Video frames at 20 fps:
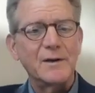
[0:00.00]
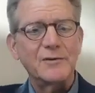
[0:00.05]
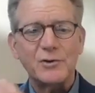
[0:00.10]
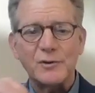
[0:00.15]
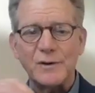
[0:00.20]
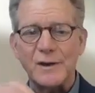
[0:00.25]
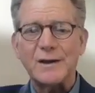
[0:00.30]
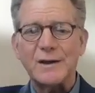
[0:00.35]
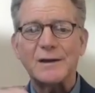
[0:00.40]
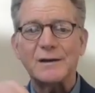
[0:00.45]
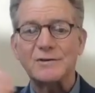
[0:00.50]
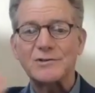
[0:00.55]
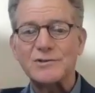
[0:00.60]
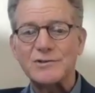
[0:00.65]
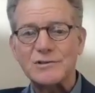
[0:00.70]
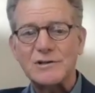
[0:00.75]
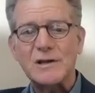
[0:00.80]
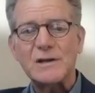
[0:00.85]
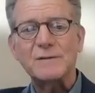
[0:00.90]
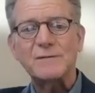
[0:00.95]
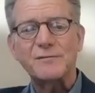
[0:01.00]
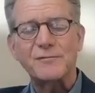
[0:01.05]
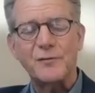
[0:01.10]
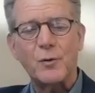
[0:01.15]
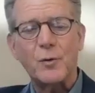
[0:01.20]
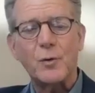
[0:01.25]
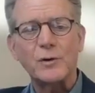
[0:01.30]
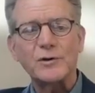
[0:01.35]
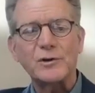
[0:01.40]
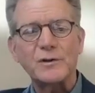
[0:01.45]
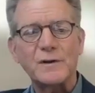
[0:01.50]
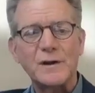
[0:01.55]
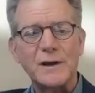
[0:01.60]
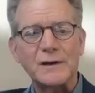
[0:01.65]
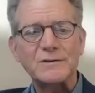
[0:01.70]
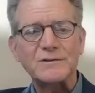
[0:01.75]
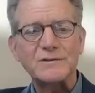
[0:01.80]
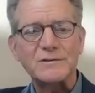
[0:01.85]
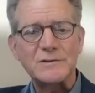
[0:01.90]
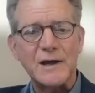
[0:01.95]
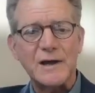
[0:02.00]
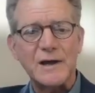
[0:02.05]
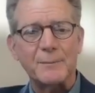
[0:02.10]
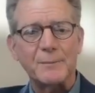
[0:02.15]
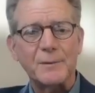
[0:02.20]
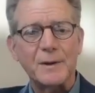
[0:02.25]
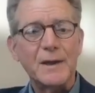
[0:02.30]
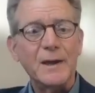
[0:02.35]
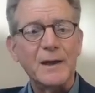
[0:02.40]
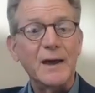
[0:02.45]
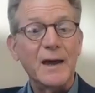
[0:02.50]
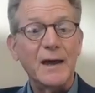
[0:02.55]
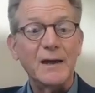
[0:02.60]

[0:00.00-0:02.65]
so they can see forward to the next step.